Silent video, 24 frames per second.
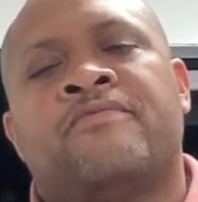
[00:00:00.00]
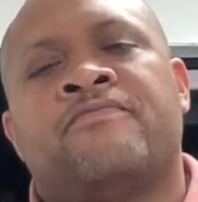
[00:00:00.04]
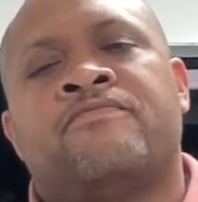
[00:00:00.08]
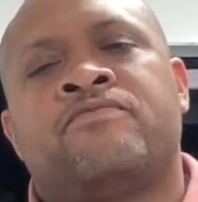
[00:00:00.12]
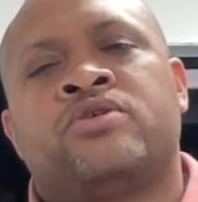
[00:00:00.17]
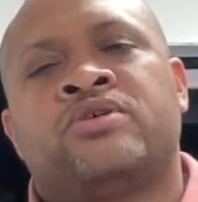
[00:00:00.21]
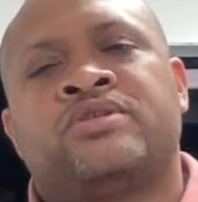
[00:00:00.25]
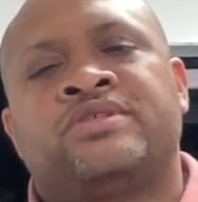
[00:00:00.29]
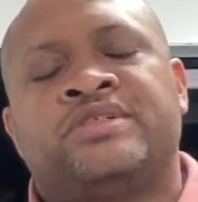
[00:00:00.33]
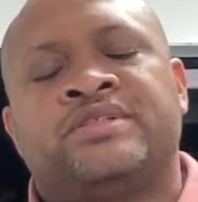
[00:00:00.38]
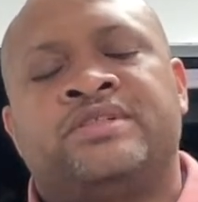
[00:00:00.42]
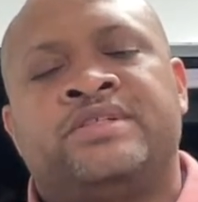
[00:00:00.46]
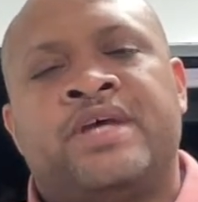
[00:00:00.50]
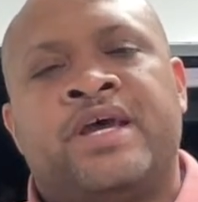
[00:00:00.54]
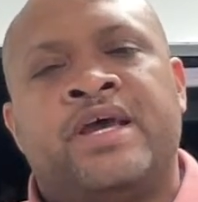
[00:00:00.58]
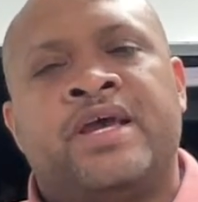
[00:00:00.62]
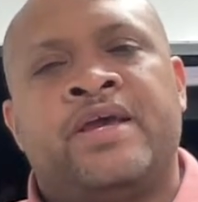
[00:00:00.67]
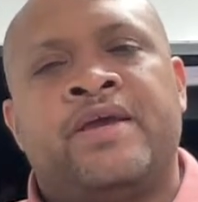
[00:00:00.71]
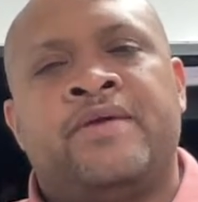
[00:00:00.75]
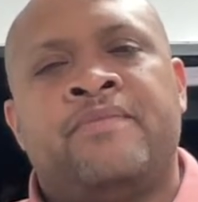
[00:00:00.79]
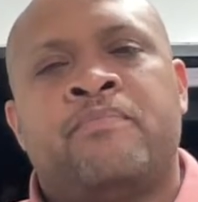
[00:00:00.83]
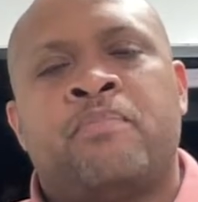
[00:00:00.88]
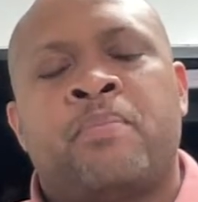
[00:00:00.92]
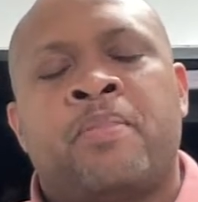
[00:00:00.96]
for
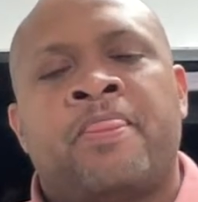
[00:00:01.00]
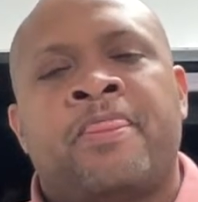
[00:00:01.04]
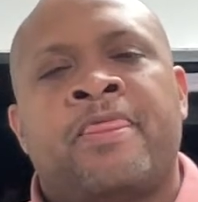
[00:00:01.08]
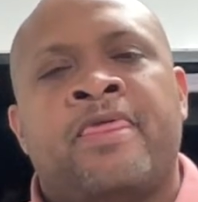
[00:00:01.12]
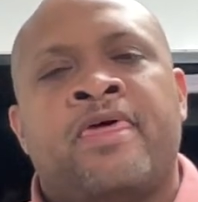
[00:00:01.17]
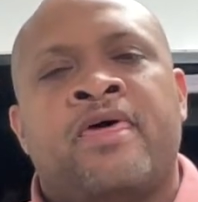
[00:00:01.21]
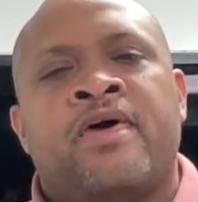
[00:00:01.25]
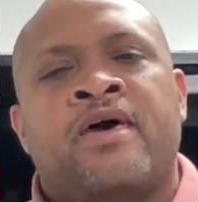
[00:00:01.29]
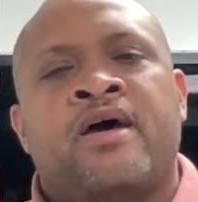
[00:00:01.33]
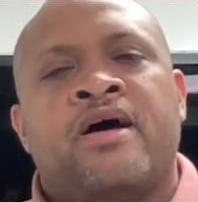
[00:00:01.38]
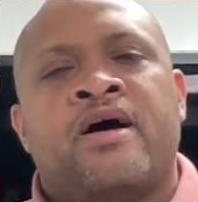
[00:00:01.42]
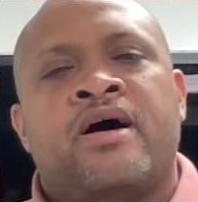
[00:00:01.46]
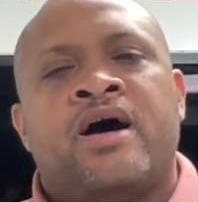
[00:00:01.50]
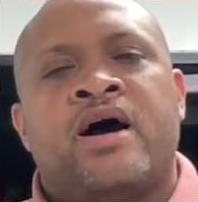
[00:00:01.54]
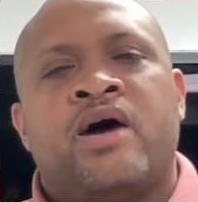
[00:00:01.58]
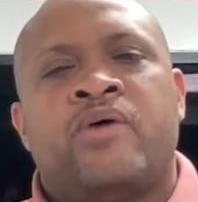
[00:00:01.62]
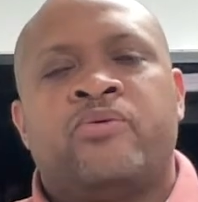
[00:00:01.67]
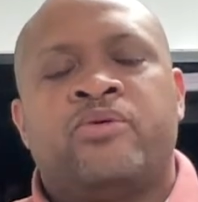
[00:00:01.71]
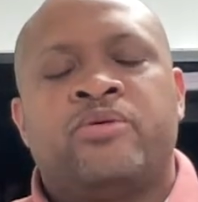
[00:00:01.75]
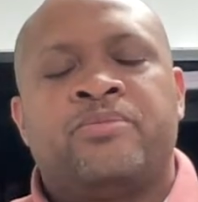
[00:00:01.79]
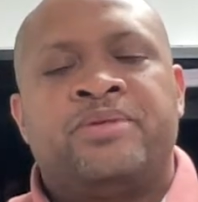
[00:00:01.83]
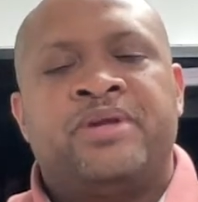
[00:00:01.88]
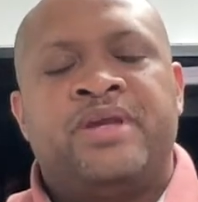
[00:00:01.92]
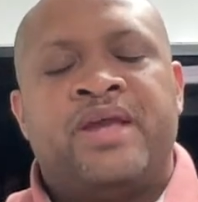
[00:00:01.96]
today, I
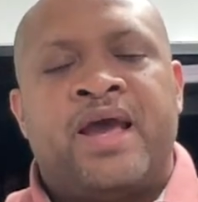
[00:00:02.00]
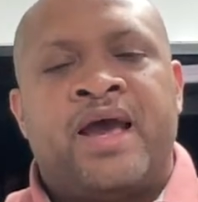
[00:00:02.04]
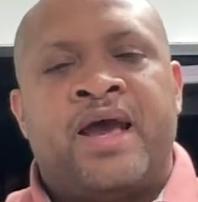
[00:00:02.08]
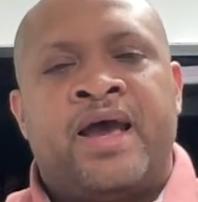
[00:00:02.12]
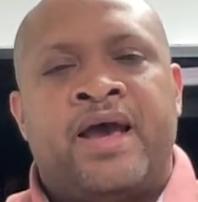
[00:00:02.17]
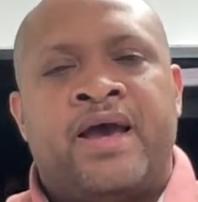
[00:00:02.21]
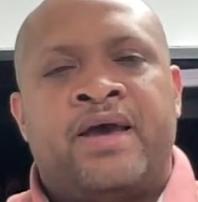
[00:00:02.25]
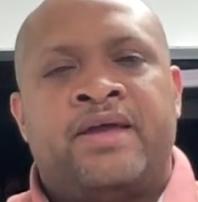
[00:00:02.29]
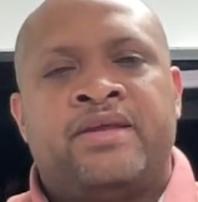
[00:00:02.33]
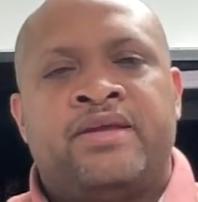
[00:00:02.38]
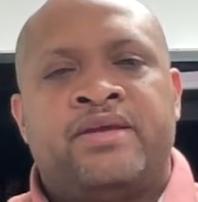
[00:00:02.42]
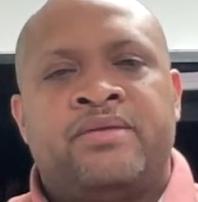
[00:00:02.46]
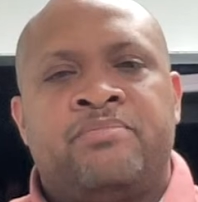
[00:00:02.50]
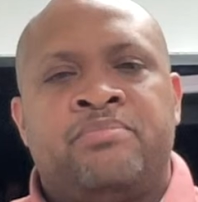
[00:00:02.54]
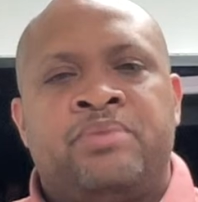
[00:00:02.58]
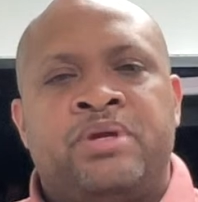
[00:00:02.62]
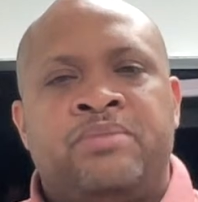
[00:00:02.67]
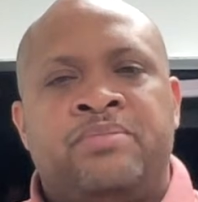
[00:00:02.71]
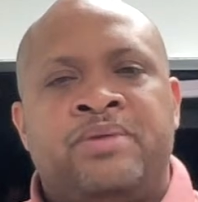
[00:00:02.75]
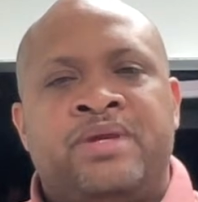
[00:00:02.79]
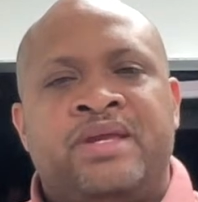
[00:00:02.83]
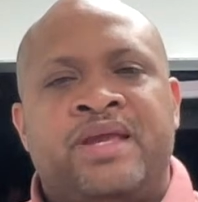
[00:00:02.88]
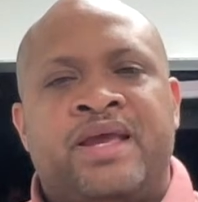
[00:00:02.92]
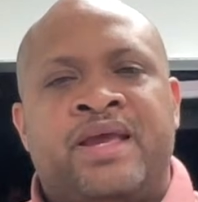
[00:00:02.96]
will be adding
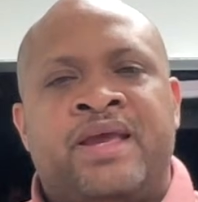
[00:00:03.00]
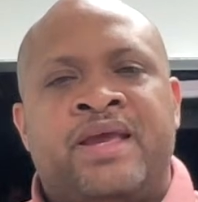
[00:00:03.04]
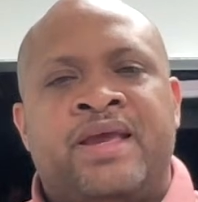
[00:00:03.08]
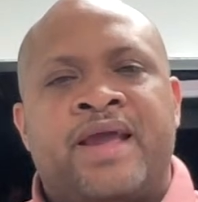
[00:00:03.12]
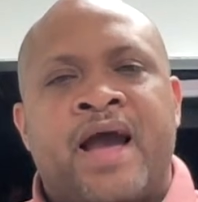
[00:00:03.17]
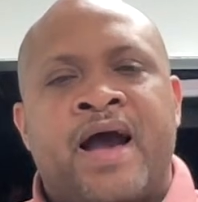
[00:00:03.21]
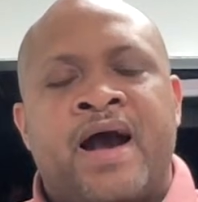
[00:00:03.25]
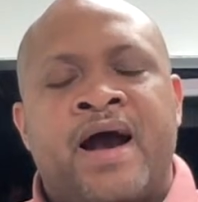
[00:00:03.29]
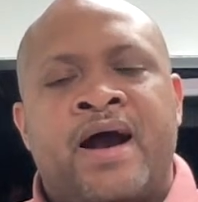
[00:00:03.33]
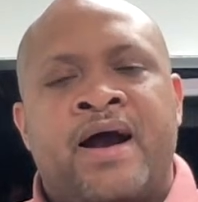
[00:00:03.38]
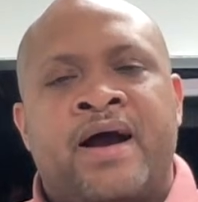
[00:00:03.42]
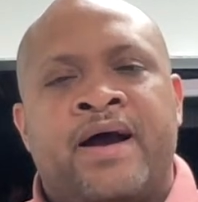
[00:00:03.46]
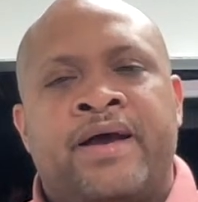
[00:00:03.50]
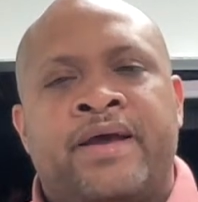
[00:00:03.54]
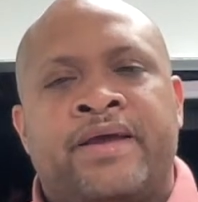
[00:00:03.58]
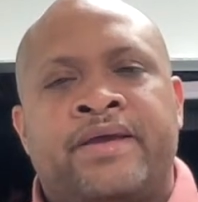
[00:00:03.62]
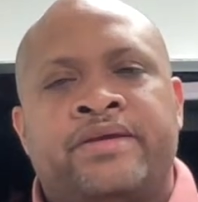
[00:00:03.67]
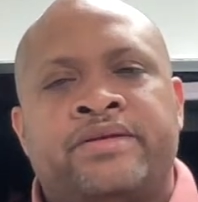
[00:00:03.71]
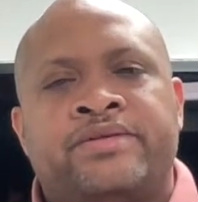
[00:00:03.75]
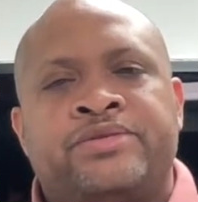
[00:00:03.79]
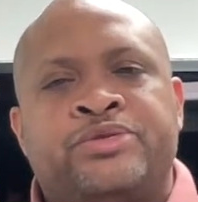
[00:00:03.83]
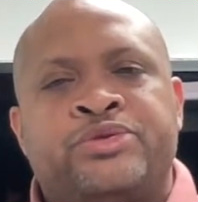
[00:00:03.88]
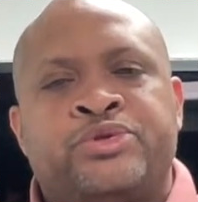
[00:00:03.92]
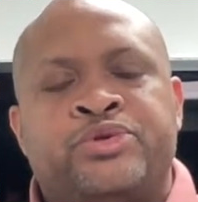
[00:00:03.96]

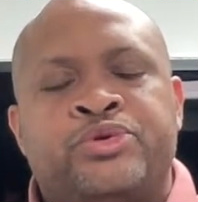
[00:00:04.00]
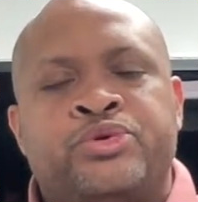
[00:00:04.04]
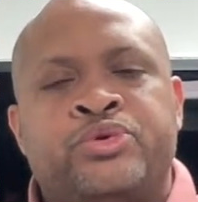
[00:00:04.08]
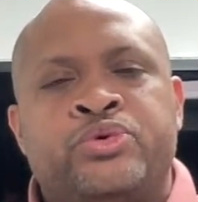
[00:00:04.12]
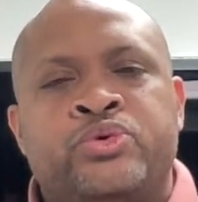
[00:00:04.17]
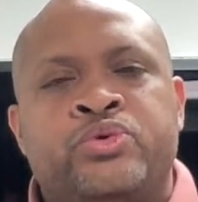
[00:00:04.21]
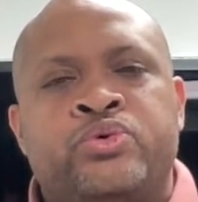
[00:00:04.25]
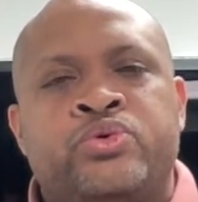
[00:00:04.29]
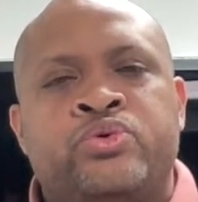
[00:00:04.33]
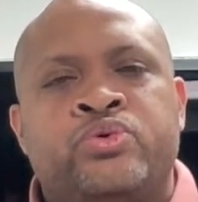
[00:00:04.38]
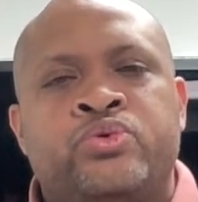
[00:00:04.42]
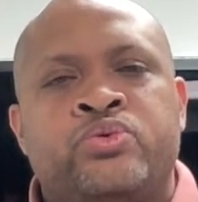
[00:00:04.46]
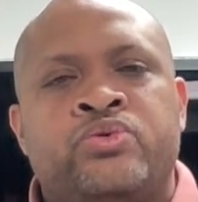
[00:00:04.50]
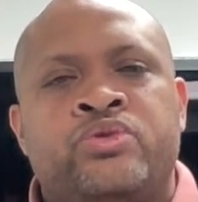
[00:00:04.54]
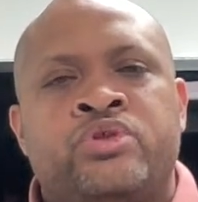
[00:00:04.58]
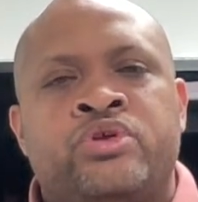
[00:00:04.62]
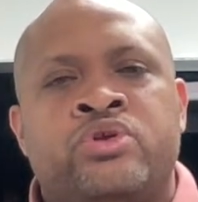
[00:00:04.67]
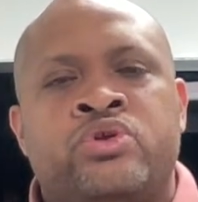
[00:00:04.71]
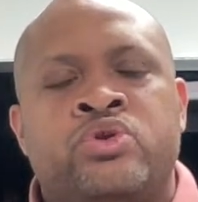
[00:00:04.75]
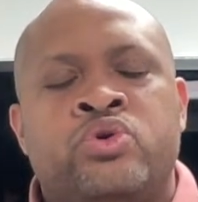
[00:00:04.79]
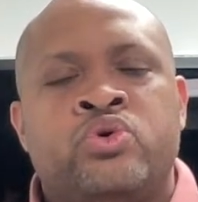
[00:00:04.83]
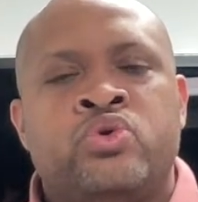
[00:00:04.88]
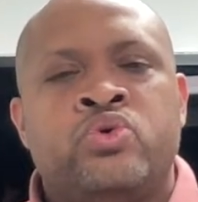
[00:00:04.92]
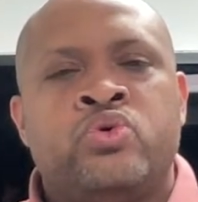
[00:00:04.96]
BBAI to
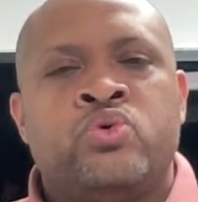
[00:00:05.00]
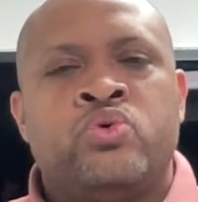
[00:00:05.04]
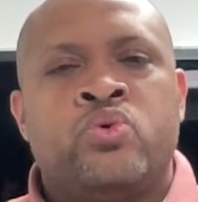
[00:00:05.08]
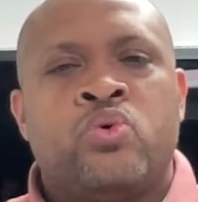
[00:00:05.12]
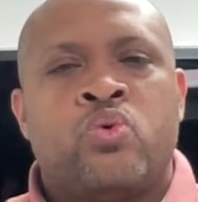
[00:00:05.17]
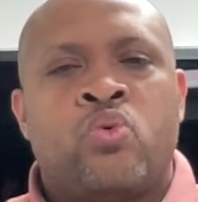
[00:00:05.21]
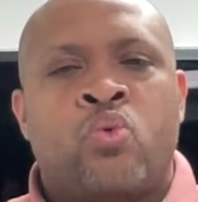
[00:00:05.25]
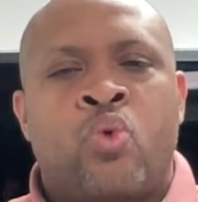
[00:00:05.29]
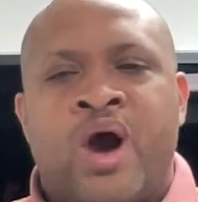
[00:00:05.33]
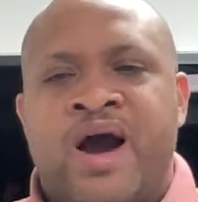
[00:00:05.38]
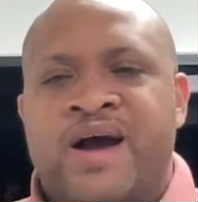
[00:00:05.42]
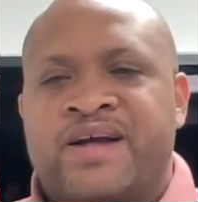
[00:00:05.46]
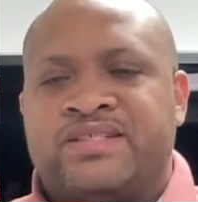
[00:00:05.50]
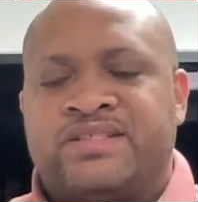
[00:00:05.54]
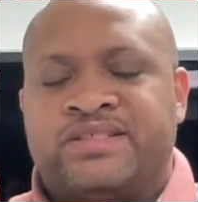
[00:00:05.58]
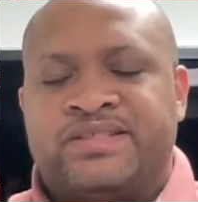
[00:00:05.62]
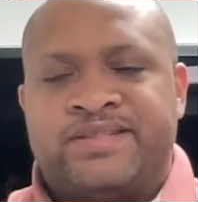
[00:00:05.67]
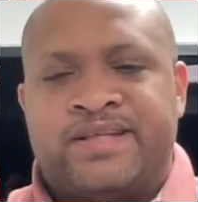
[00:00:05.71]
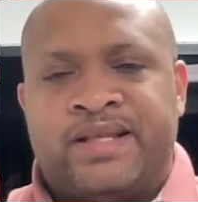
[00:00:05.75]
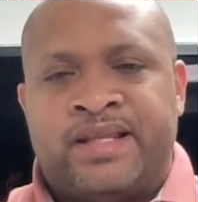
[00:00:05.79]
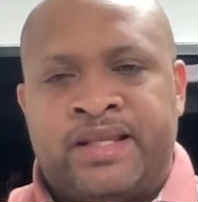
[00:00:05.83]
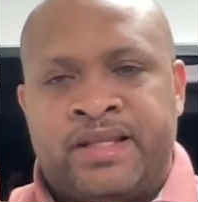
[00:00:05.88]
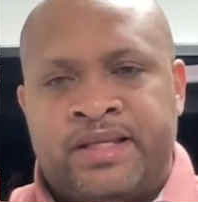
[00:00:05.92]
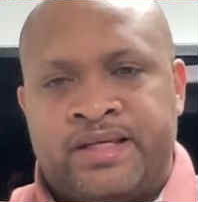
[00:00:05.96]
the new
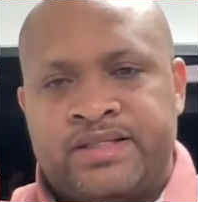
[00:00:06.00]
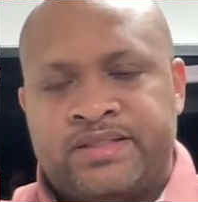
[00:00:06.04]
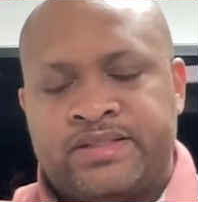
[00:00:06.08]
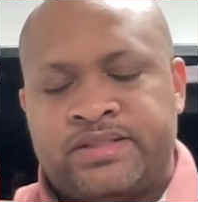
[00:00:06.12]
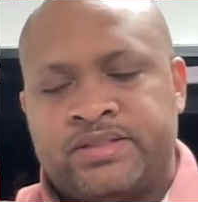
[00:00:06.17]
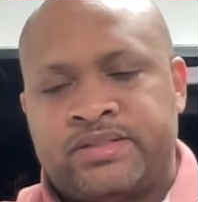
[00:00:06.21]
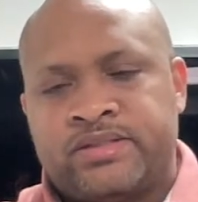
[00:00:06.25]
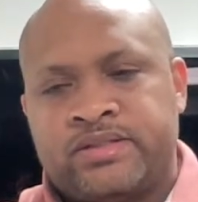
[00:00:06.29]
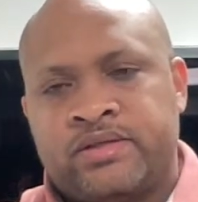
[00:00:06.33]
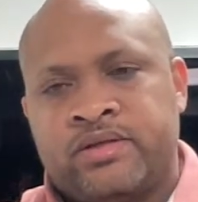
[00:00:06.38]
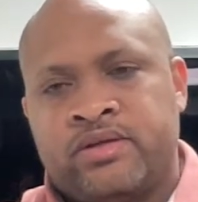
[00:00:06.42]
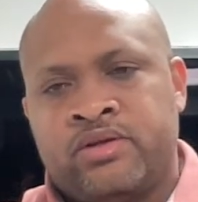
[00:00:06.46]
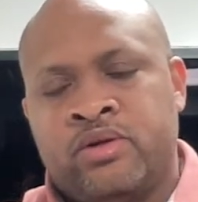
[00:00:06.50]
watch list.